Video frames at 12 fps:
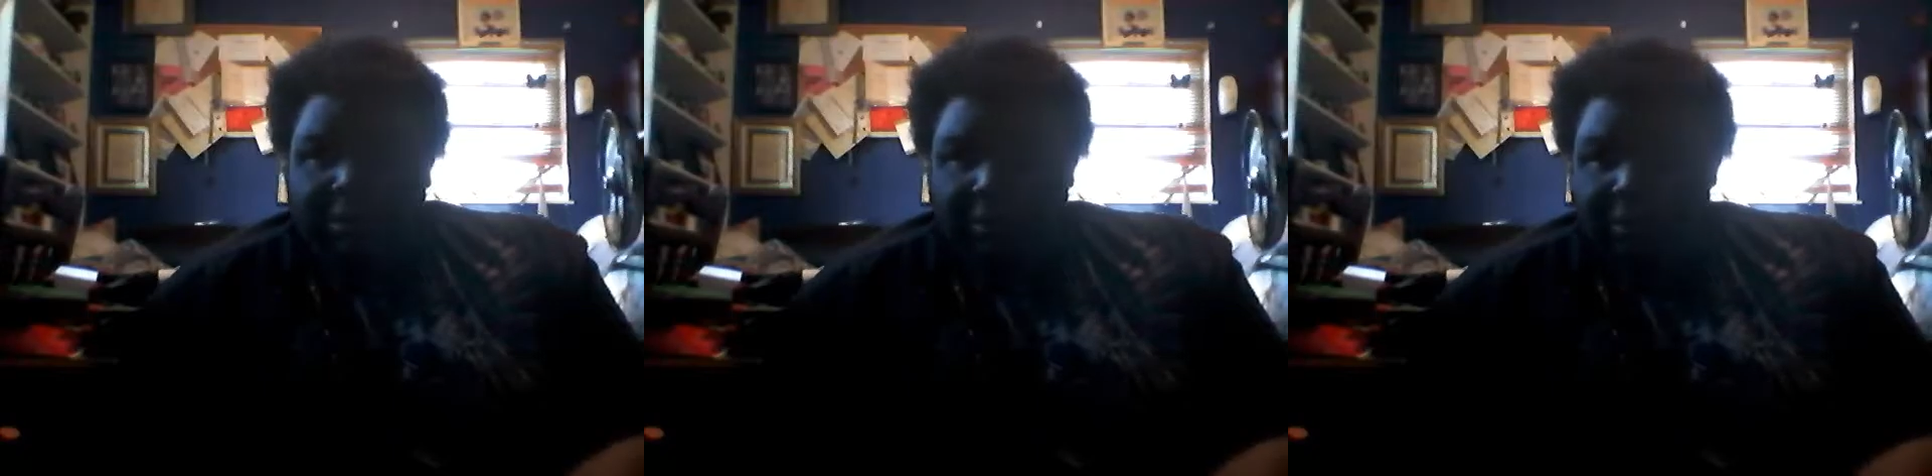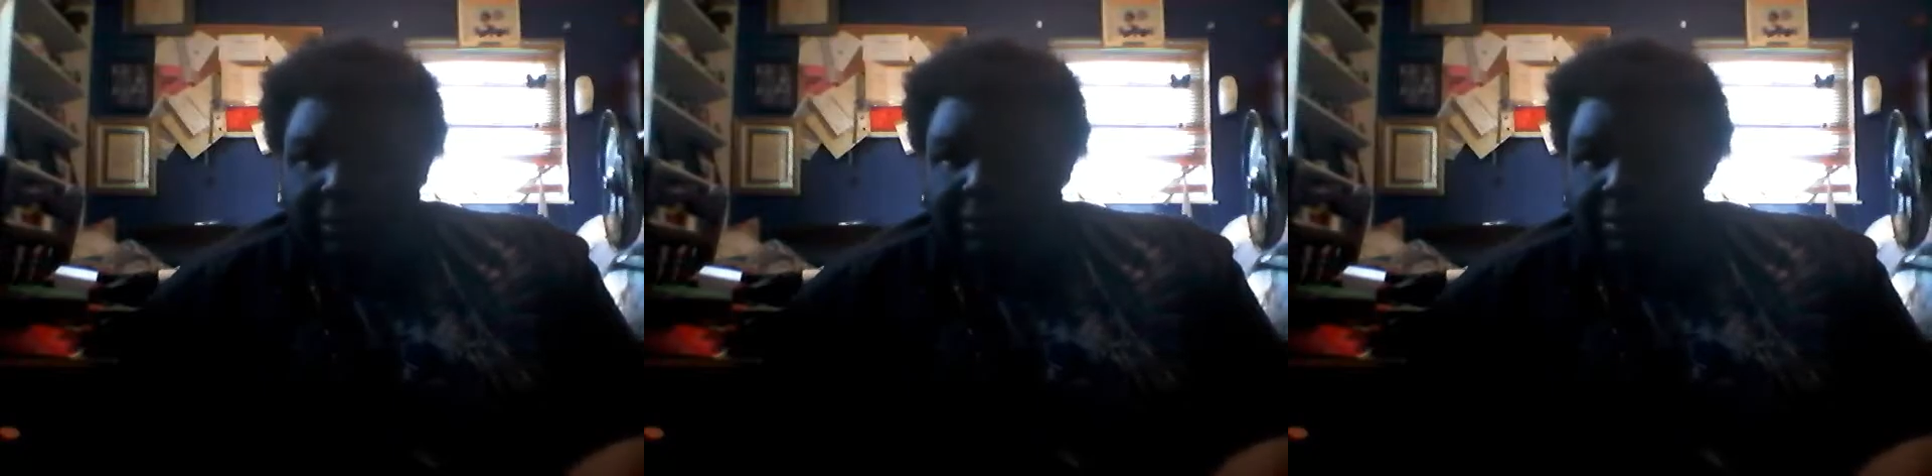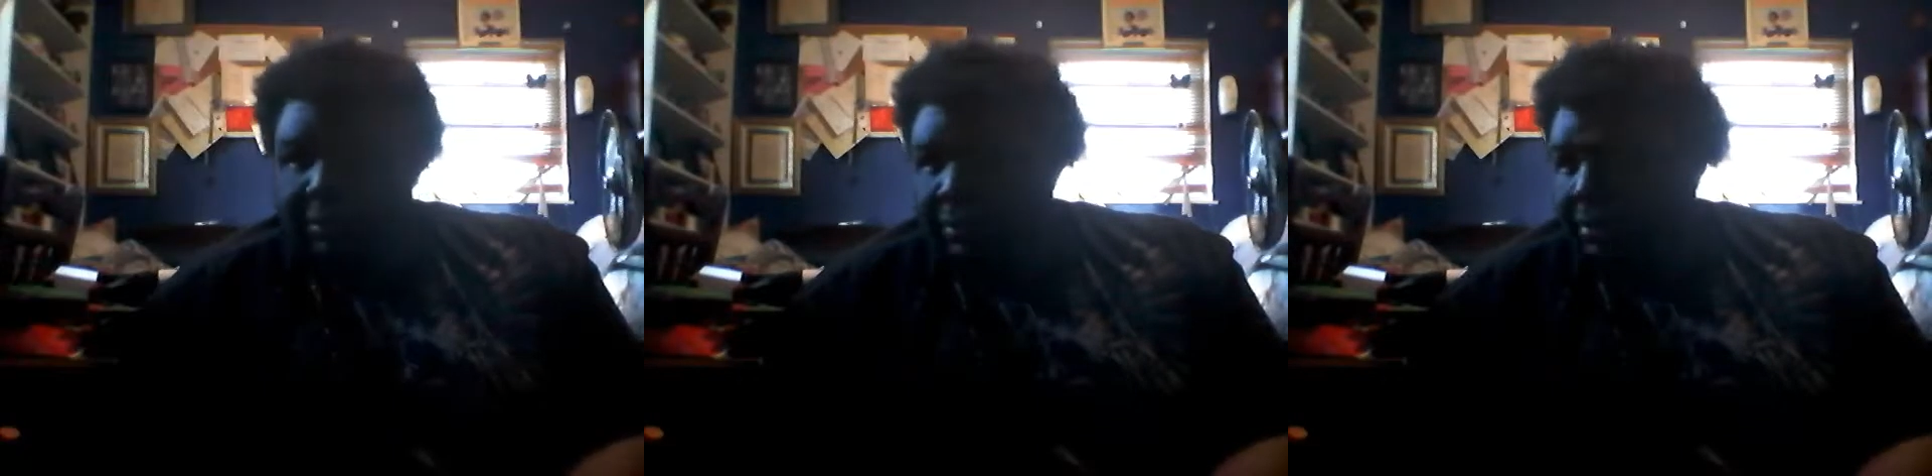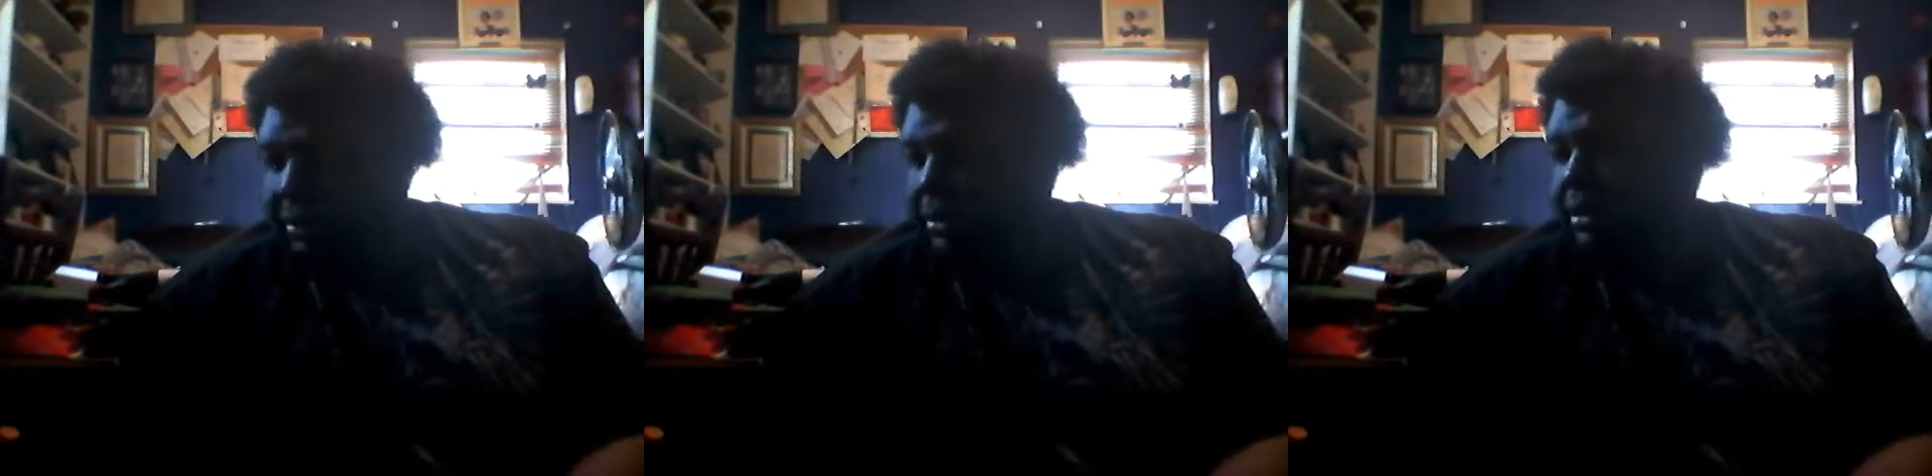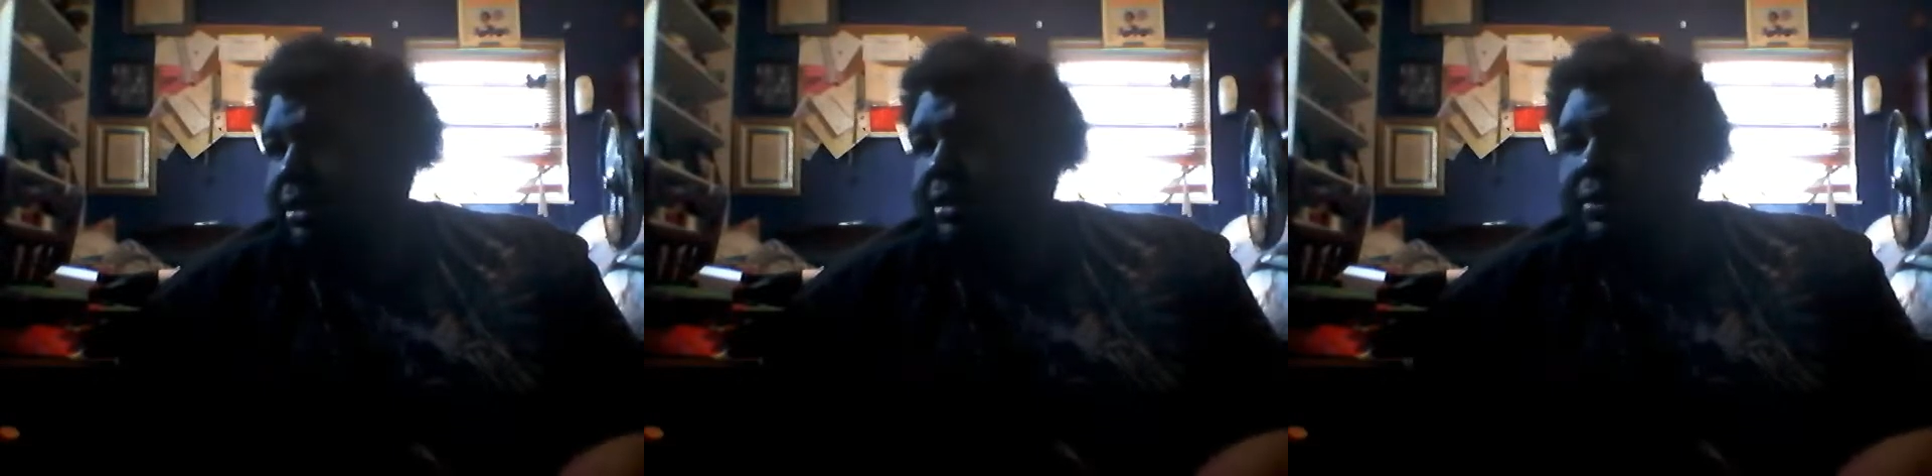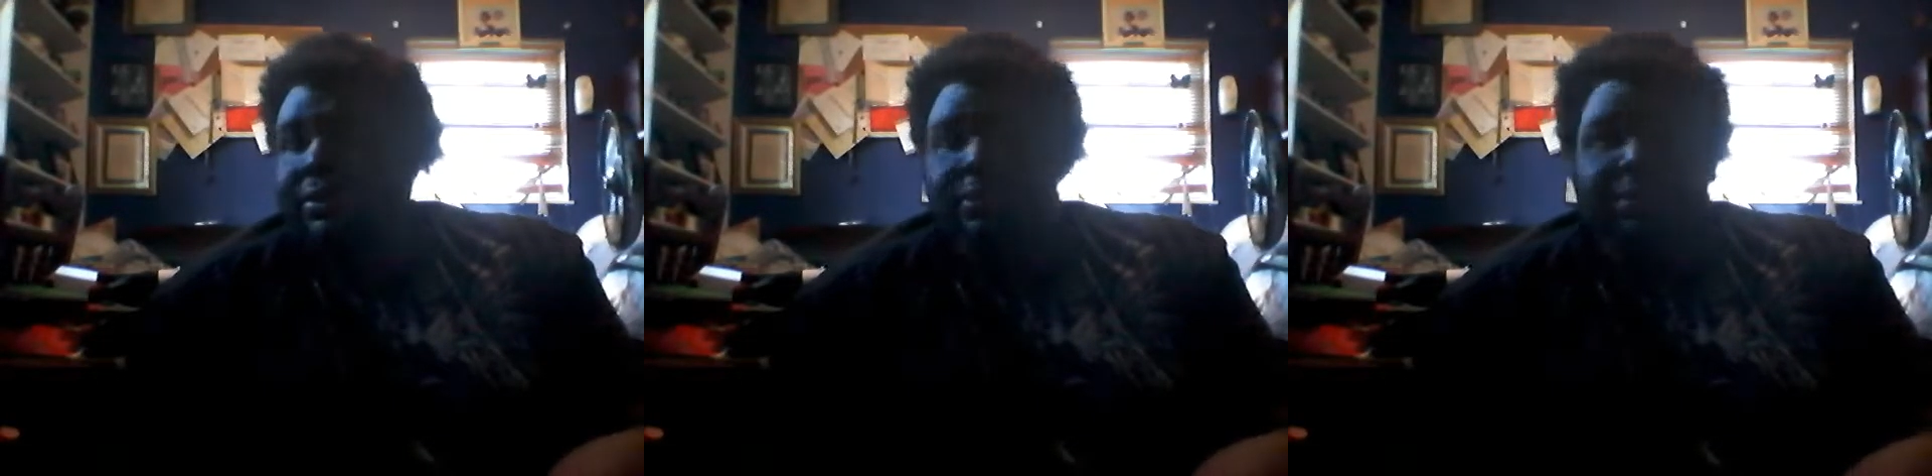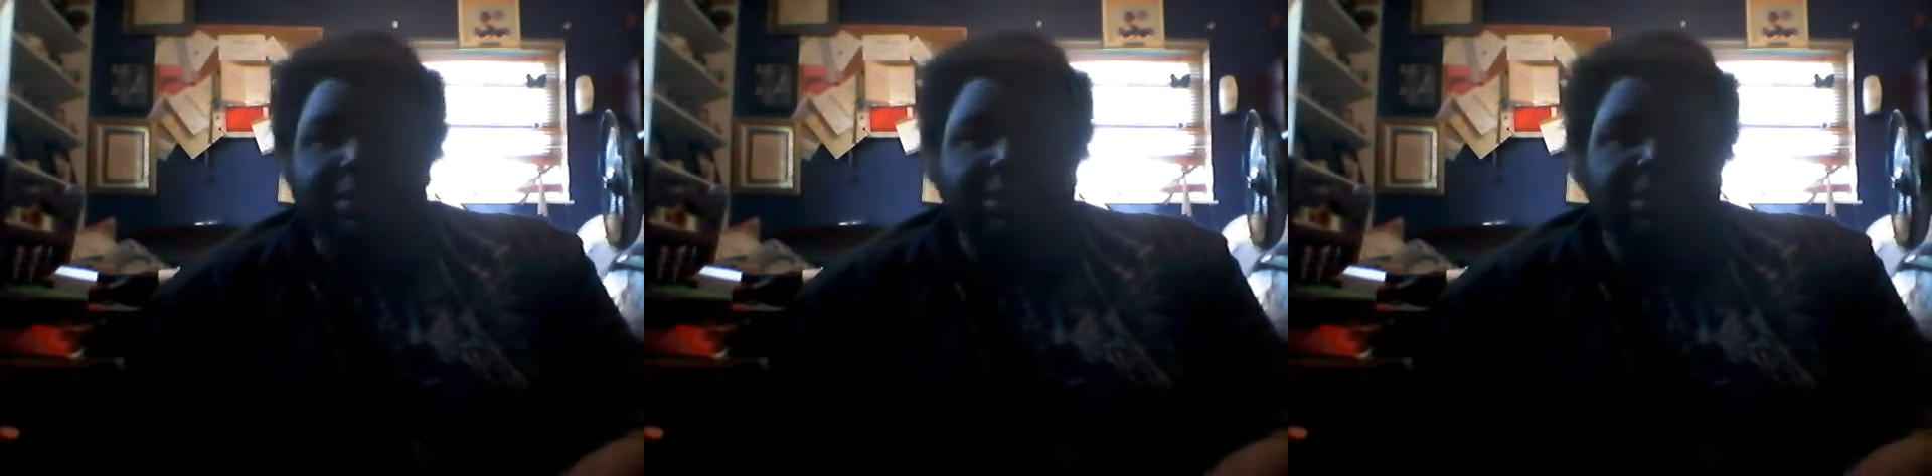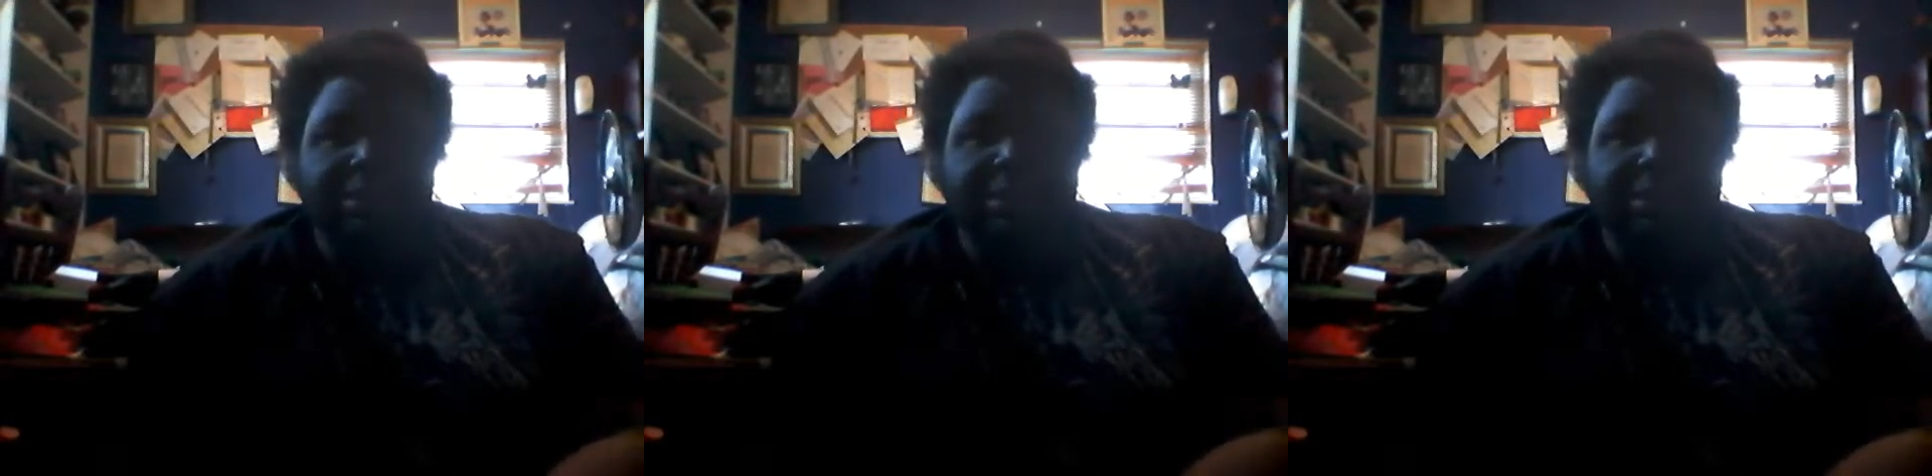this, when